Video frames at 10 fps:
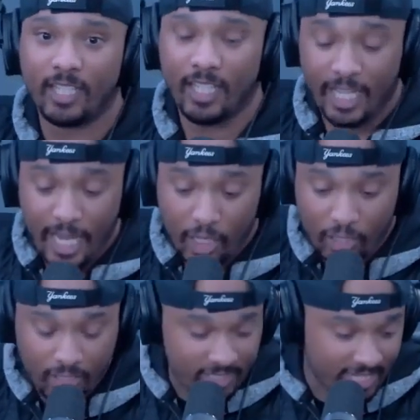He
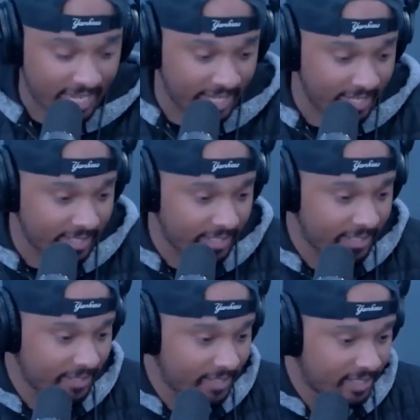looked at it
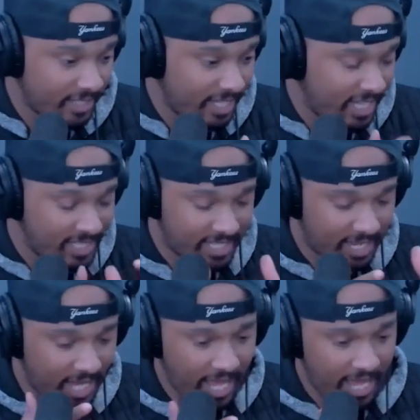and said,
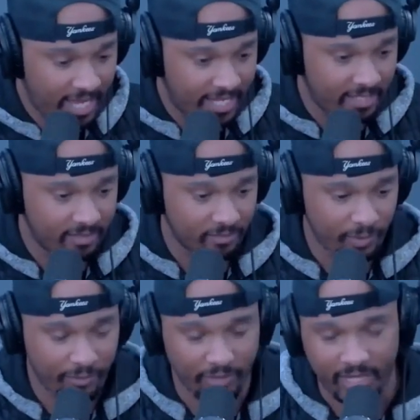hey,
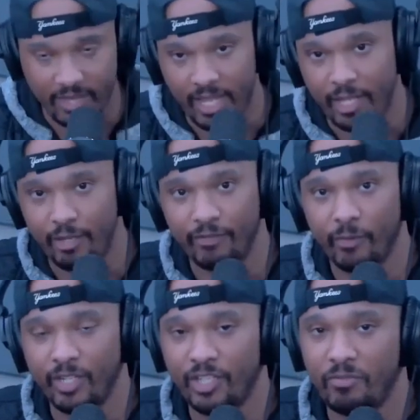we really thank you for
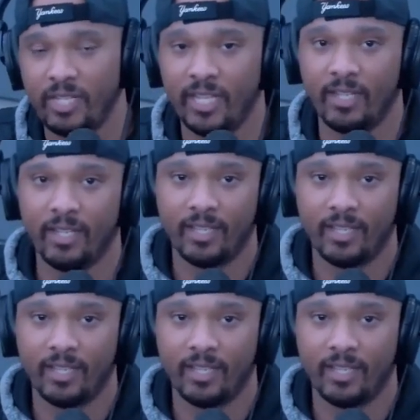what you did.